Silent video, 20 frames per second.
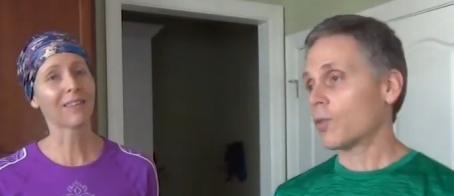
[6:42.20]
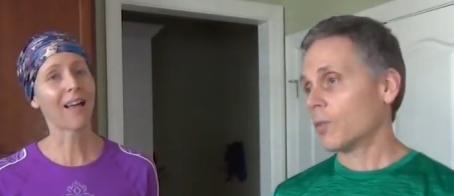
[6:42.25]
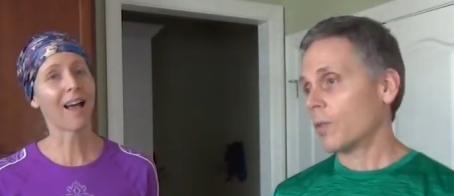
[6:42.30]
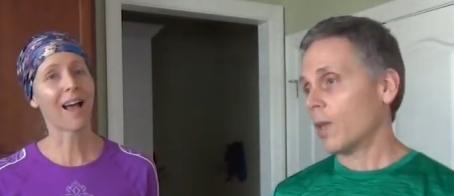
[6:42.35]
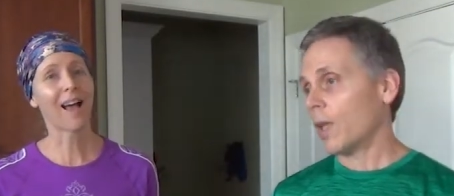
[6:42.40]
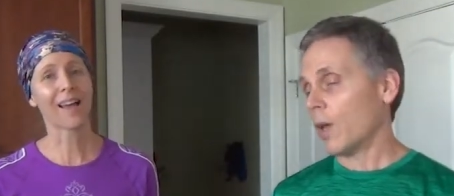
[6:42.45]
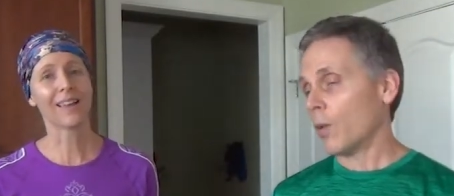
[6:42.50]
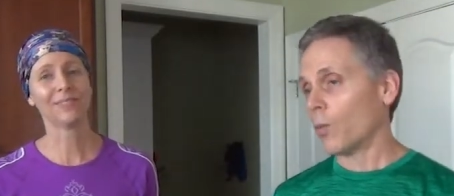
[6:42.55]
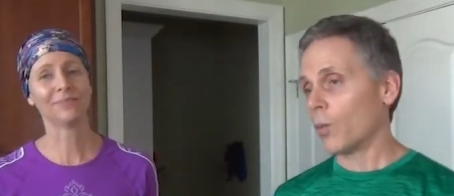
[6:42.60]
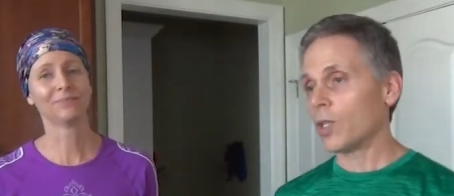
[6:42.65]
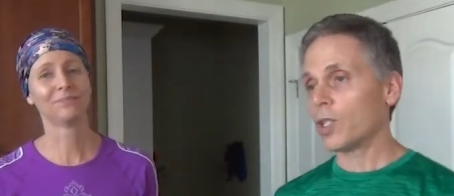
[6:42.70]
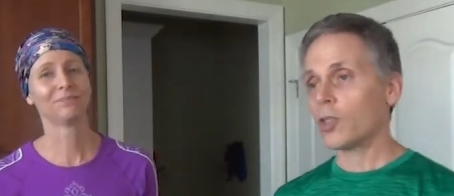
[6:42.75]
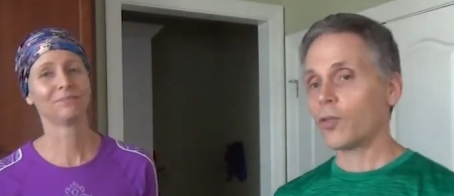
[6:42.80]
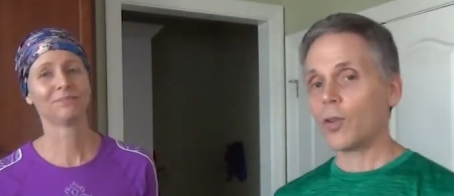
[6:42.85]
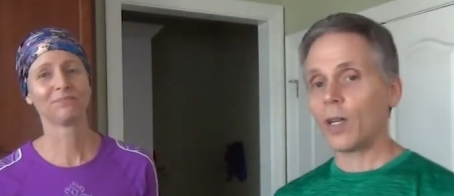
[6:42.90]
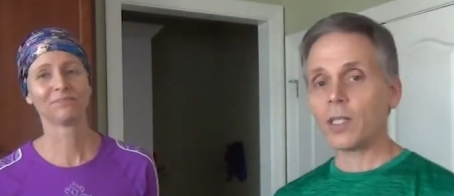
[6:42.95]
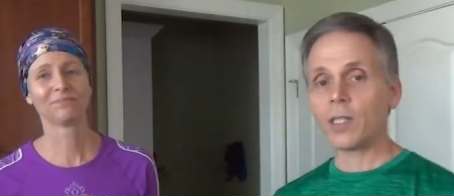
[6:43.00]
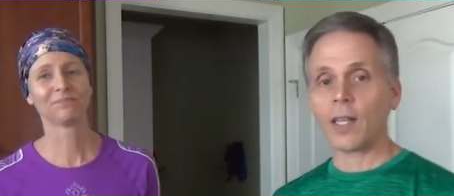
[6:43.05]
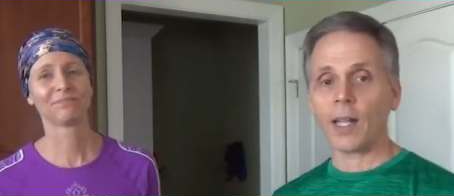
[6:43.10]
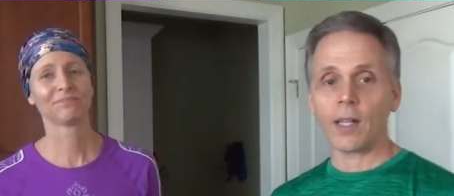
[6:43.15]
Speaker 1: lot. And we
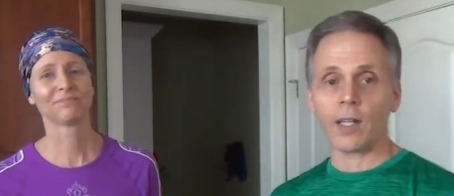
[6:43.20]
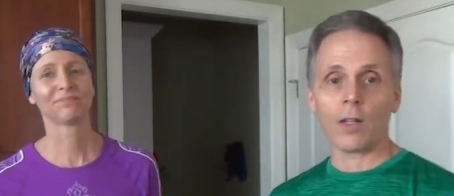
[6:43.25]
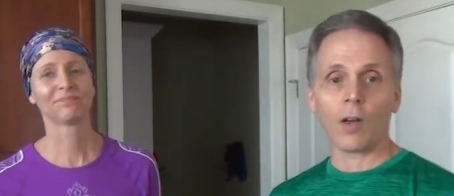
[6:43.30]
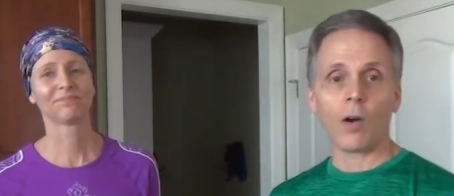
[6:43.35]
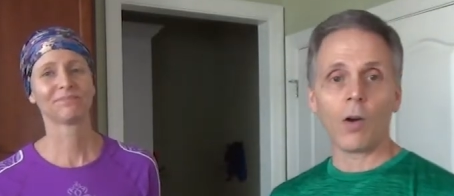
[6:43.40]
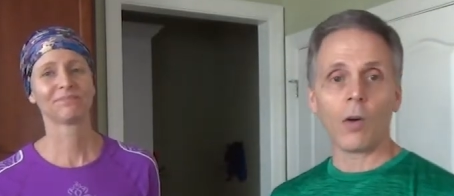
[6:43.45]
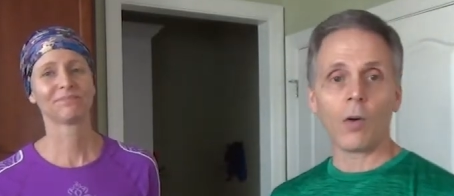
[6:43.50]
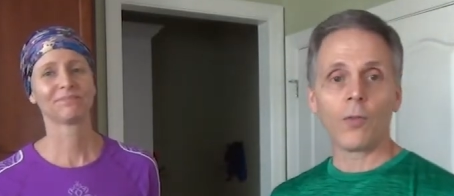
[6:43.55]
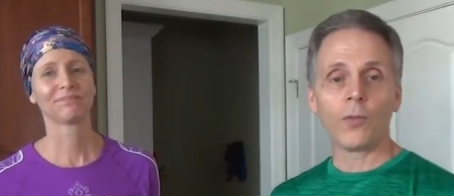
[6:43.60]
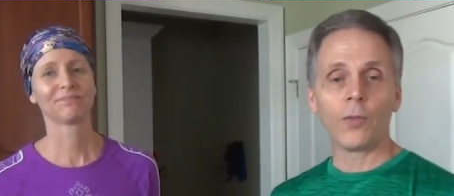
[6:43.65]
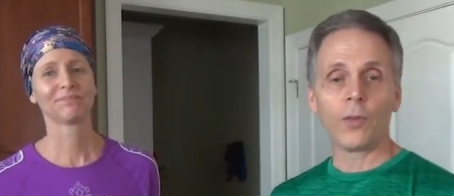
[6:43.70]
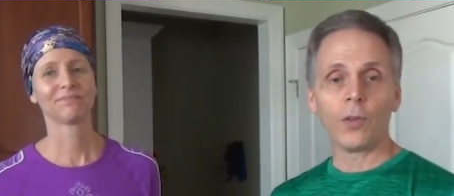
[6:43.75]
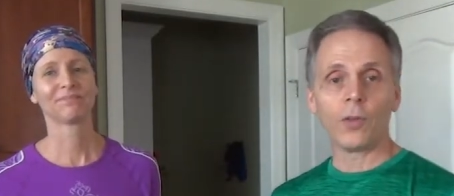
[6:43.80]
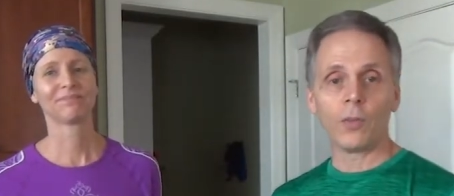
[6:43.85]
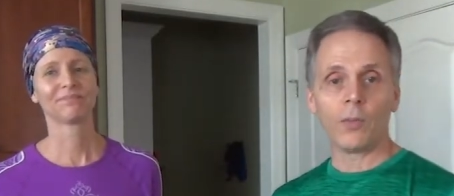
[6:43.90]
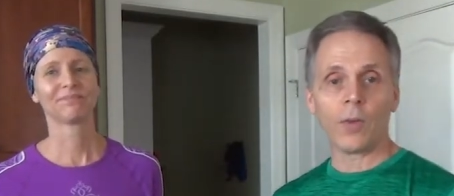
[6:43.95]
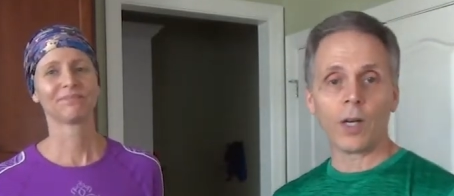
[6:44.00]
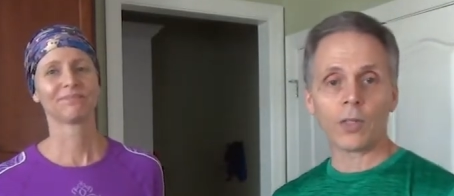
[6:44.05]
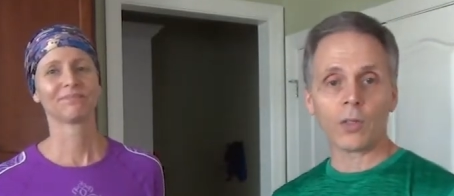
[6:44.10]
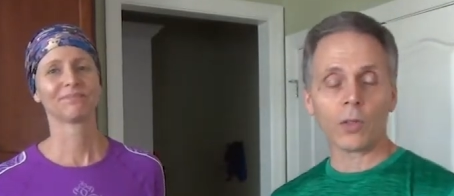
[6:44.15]
stress that in the Whole Food
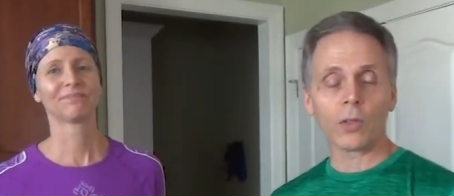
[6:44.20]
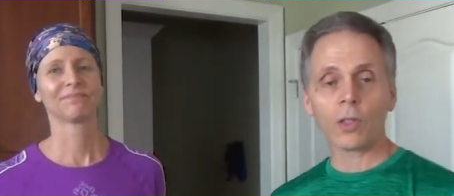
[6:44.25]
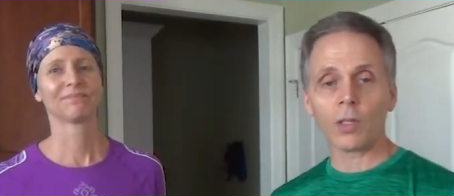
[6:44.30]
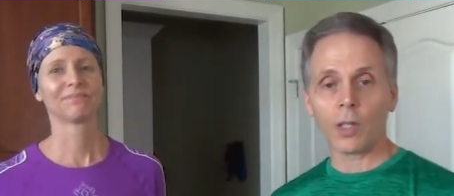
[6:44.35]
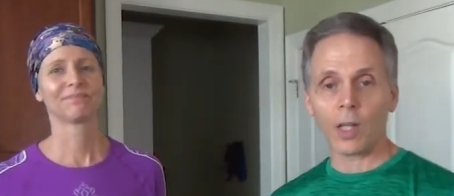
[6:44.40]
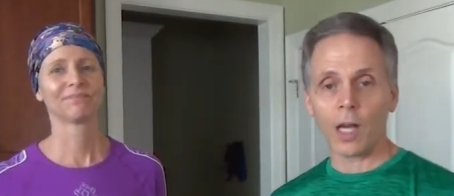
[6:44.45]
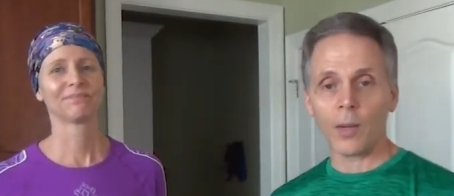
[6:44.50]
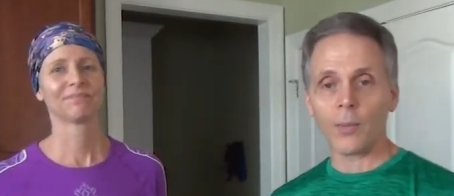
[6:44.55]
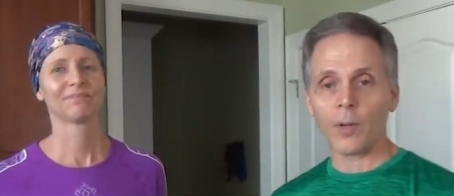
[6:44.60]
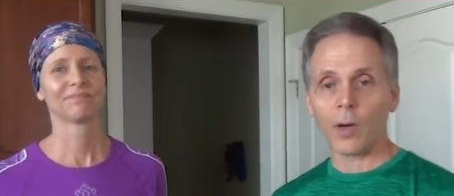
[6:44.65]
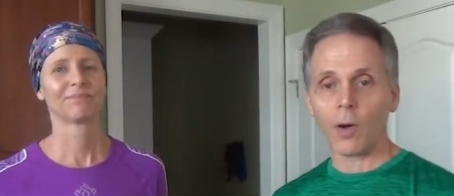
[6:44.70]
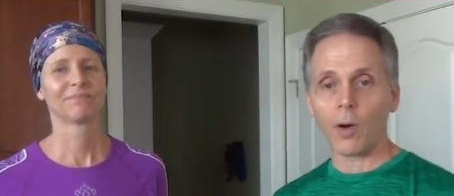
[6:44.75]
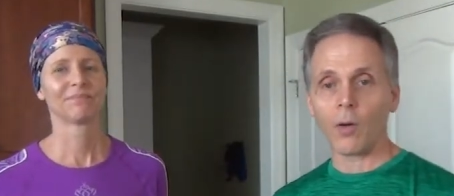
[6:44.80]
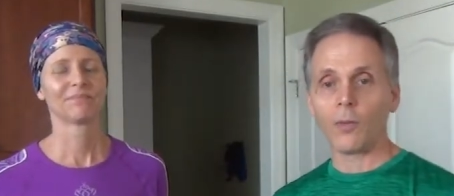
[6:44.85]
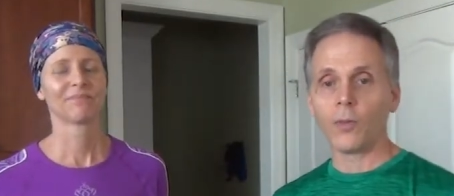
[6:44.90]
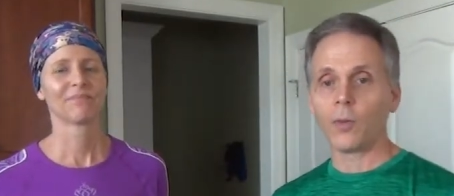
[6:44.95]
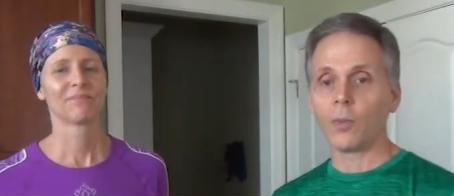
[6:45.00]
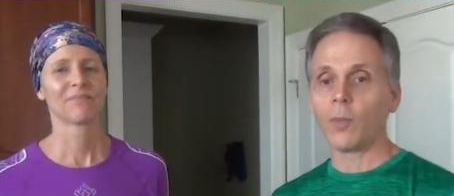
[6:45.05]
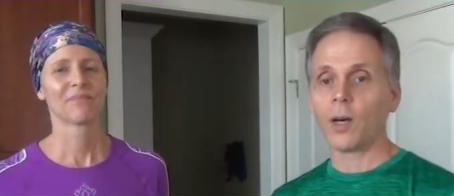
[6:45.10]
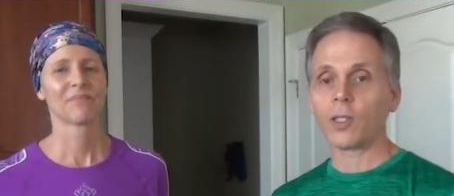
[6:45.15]
Muscle Club and the Whole
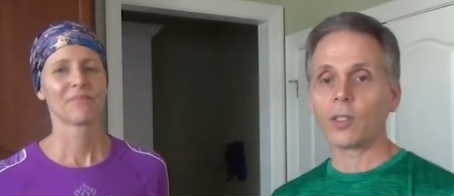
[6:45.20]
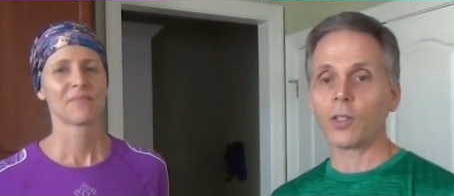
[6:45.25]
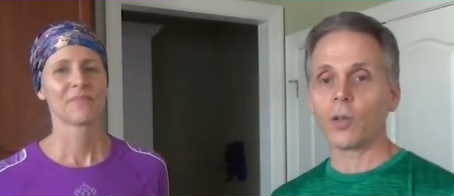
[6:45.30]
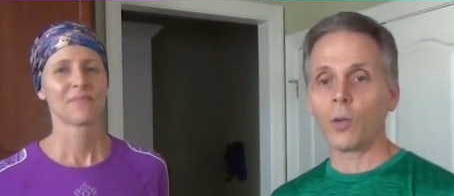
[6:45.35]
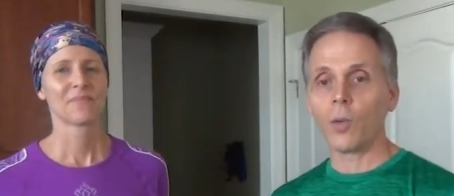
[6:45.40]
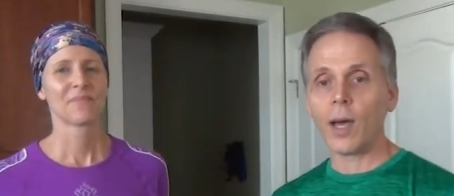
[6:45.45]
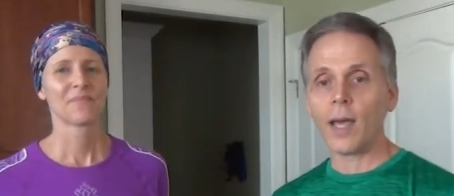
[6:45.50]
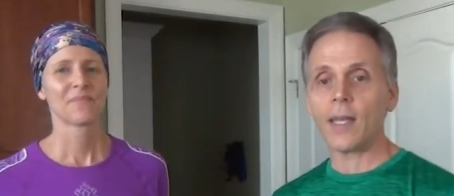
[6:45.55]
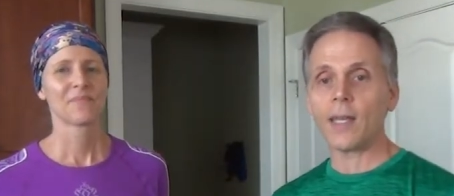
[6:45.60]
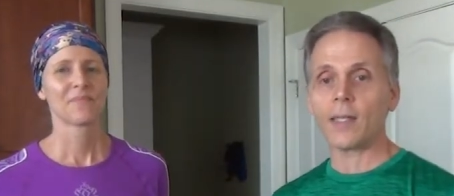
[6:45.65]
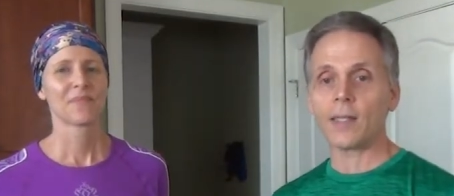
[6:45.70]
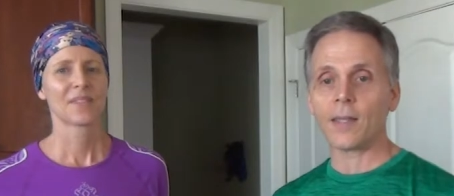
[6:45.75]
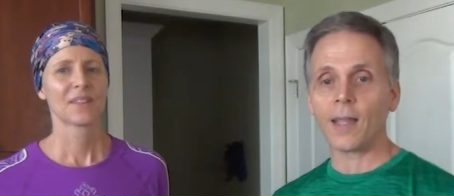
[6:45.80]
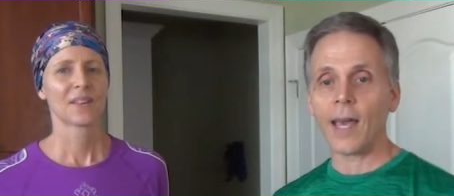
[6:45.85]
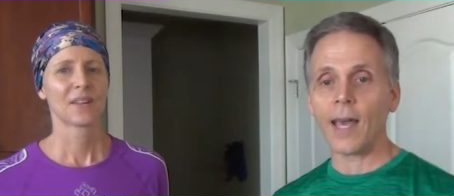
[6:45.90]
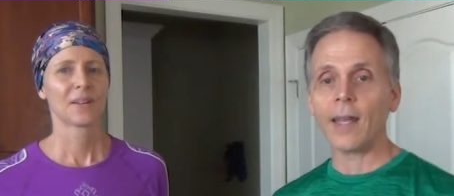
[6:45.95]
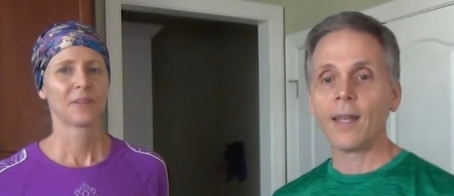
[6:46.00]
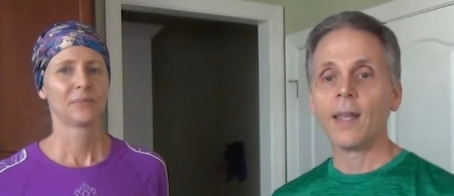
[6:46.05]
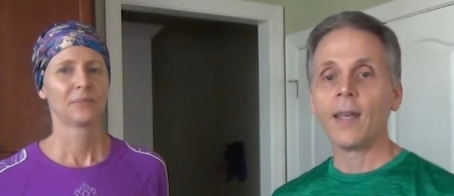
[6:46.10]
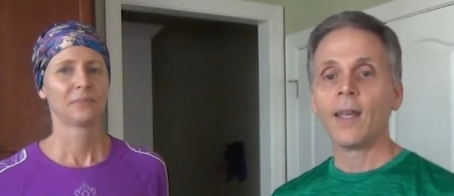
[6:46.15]
Food Muscle Way is
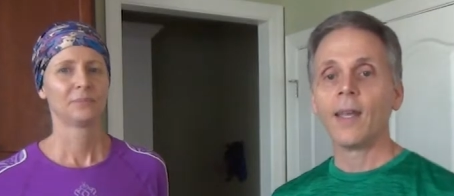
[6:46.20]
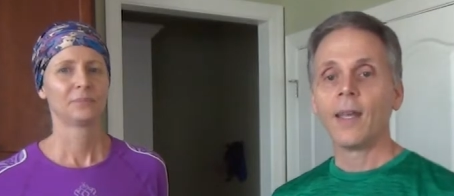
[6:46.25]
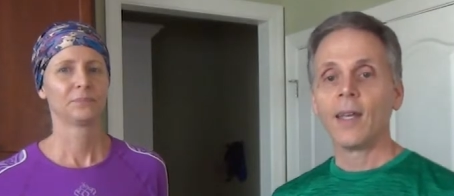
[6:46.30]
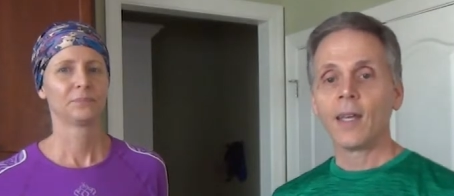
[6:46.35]
that